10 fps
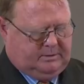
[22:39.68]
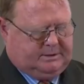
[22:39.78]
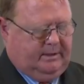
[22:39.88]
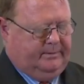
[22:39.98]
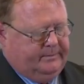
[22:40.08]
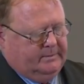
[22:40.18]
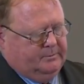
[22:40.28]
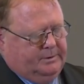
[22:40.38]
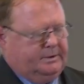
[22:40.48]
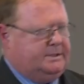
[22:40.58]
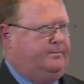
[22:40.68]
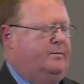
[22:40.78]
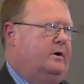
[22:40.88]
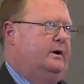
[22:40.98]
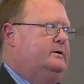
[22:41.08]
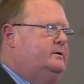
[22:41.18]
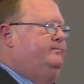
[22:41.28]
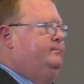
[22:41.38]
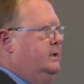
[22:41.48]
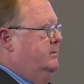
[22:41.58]
So would you accept my
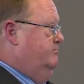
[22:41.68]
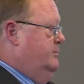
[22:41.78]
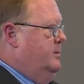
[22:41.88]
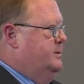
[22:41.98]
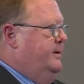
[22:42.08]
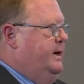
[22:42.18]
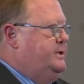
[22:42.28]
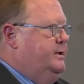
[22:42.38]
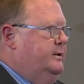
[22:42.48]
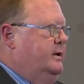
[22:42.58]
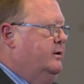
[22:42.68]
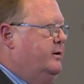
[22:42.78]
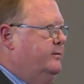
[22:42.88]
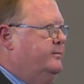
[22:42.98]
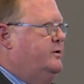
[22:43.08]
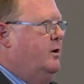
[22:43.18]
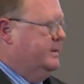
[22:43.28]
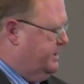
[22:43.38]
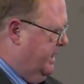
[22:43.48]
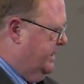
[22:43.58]
observation that a lot of
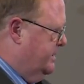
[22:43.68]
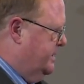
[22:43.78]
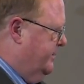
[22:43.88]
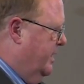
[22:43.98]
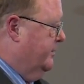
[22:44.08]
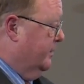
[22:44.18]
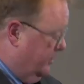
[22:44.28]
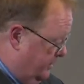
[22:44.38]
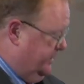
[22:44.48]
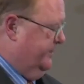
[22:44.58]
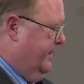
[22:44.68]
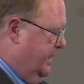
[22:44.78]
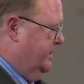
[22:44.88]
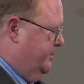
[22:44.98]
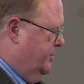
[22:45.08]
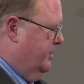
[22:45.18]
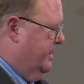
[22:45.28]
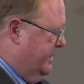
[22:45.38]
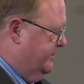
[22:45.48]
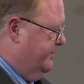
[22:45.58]
commentators have overlooked the fact that Paul
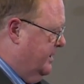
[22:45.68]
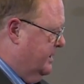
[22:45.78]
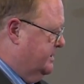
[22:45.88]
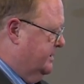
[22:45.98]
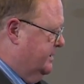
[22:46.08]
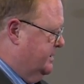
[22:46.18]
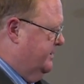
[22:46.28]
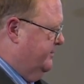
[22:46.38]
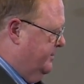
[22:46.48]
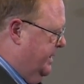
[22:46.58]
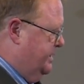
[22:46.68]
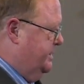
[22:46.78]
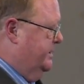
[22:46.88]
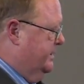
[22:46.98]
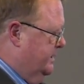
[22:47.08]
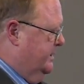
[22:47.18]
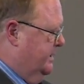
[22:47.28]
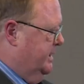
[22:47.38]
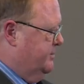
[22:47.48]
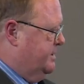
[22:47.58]
identifies that this is information
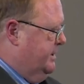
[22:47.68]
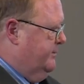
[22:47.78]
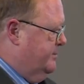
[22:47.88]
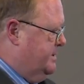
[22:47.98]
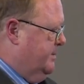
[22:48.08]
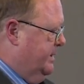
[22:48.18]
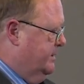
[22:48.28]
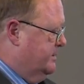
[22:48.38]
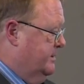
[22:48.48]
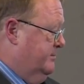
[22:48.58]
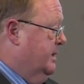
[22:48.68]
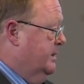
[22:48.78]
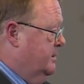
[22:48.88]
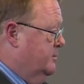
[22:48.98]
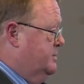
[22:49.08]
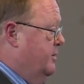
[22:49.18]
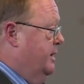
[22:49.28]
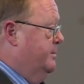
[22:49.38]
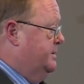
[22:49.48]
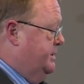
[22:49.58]
he's received from somebody else and was not
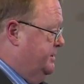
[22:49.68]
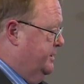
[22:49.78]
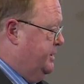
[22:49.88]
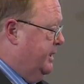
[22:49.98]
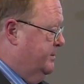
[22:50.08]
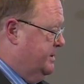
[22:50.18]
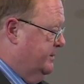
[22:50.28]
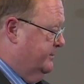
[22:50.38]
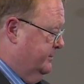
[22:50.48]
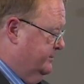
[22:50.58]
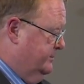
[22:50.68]
in a position to check himself?